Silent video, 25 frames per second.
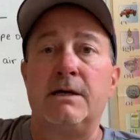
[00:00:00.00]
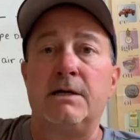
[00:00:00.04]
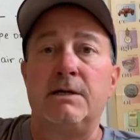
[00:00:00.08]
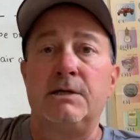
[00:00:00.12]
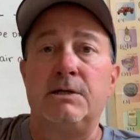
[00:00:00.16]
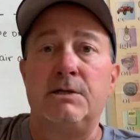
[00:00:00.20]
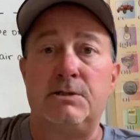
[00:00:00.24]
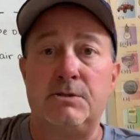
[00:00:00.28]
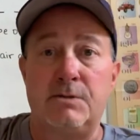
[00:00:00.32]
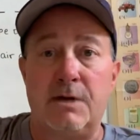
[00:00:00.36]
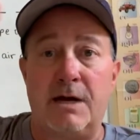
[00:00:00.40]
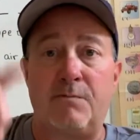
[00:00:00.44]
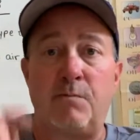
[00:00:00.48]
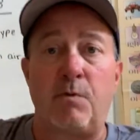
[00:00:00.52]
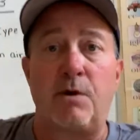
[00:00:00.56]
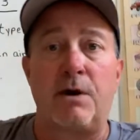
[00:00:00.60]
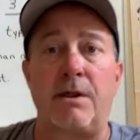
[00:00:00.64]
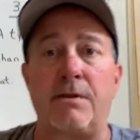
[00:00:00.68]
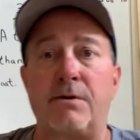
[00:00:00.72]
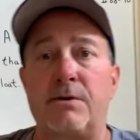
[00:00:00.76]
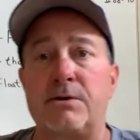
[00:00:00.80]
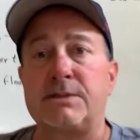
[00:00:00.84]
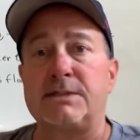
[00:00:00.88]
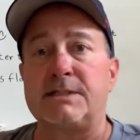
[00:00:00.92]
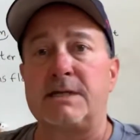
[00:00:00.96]
You do have one
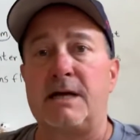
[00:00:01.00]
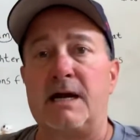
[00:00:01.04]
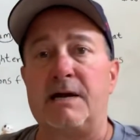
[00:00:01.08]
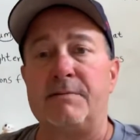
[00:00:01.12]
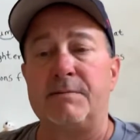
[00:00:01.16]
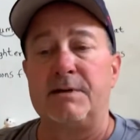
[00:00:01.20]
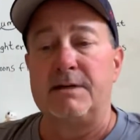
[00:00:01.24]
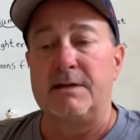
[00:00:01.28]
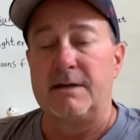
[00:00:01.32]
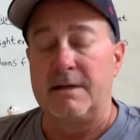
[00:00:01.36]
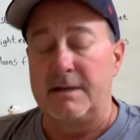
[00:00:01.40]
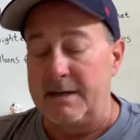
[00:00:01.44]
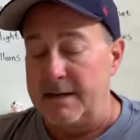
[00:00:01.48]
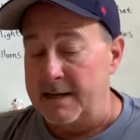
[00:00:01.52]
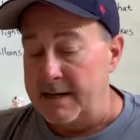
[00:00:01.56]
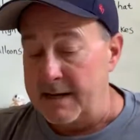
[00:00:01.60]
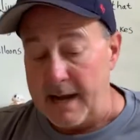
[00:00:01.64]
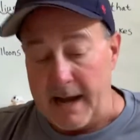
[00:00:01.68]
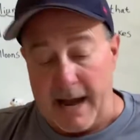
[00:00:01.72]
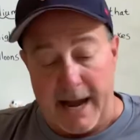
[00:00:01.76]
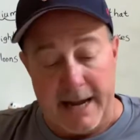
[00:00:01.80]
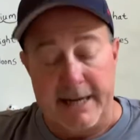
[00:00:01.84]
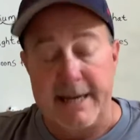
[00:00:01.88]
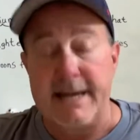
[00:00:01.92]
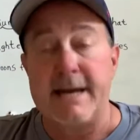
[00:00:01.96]
other assignment.
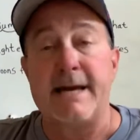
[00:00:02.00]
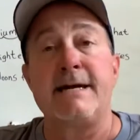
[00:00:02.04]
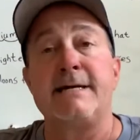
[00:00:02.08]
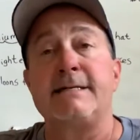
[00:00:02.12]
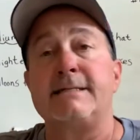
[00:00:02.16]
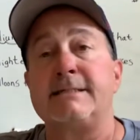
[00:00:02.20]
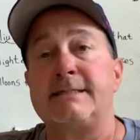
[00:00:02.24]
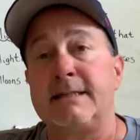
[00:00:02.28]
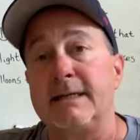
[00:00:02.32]
I can't